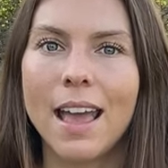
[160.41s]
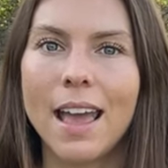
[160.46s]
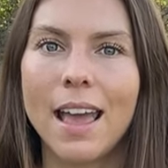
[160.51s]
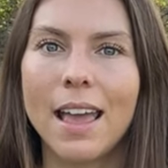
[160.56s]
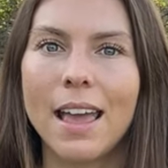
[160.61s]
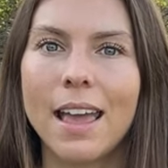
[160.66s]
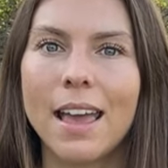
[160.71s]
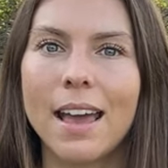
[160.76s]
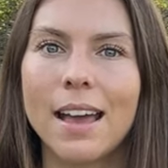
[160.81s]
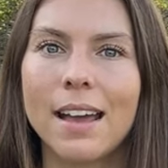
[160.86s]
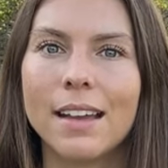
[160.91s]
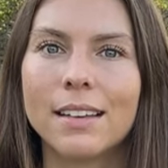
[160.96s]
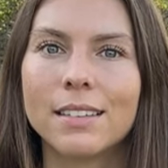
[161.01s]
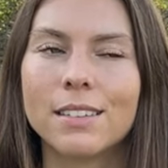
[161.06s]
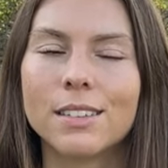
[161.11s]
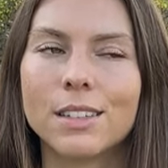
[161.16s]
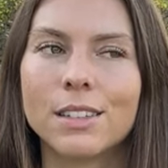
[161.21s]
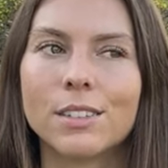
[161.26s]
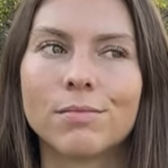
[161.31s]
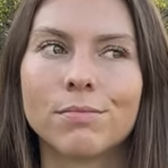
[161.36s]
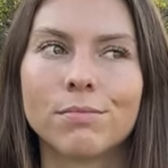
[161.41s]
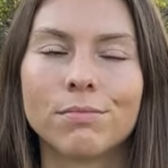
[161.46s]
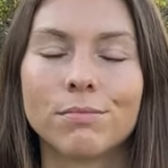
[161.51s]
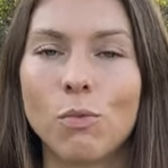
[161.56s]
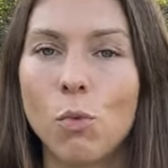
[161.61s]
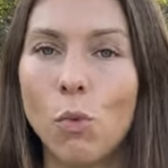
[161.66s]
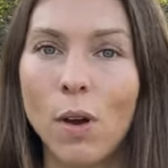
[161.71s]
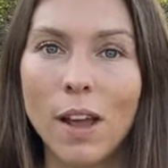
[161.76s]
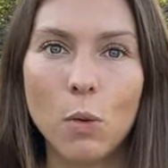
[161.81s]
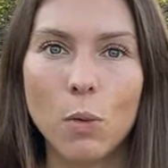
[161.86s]
and
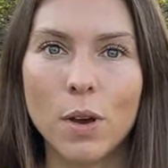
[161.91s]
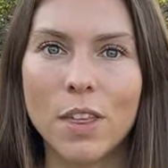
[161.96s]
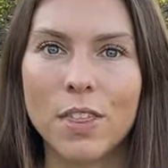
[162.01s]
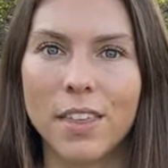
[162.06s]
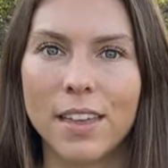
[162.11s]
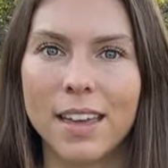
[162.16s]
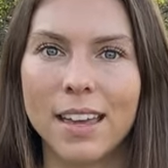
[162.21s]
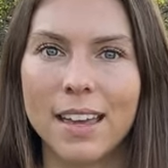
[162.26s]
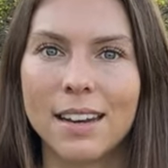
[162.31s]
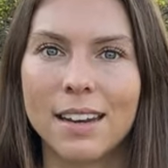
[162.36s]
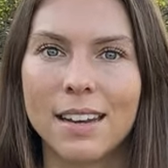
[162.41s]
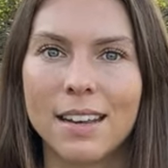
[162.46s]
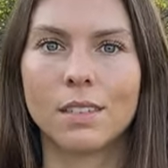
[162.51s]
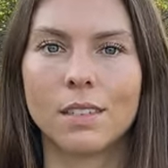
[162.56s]
went with it.